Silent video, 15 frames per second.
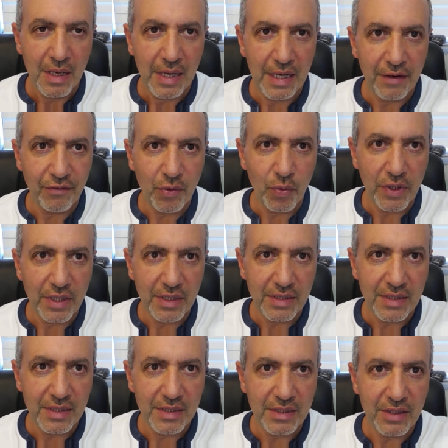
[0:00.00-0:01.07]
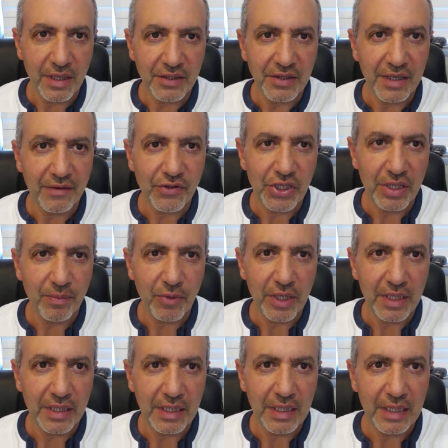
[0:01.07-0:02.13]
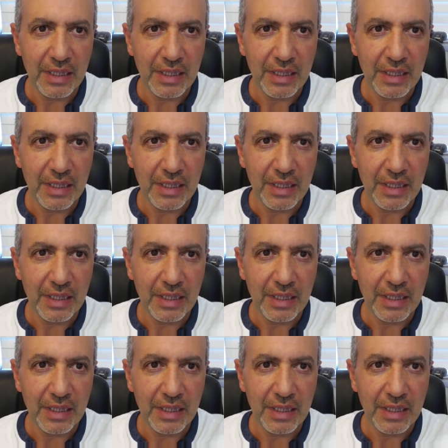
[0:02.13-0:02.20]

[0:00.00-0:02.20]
Hi everyone, this is Dr. Afshin Emrani,